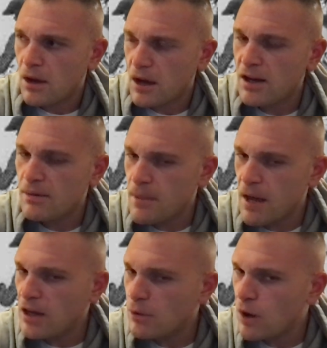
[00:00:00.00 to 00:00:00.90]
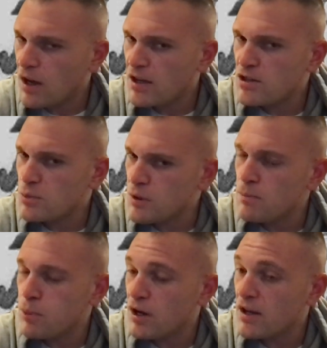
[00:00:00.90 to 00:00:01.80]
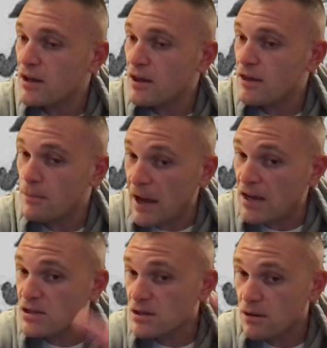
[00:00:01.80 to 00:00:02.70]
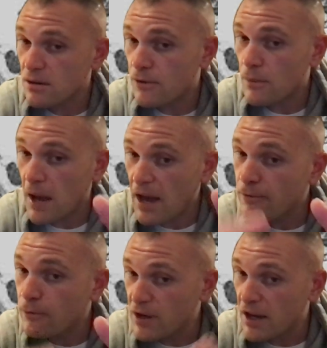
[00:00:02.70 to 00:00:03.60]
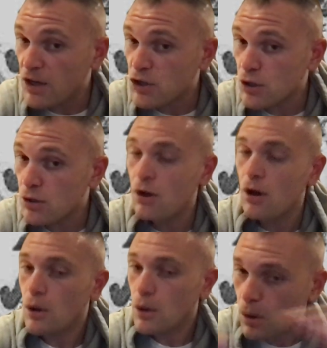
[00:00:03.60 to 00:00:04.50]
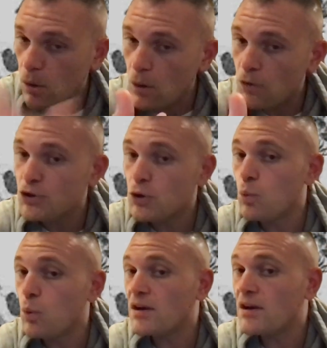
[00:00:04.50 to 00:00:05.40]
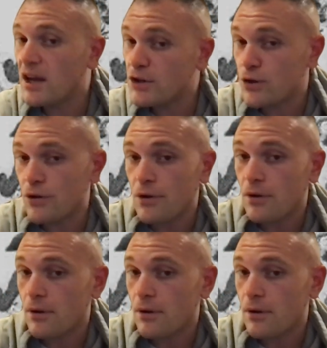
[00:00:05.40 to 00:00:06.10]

And in many ways, we bring the best from every nation to one nation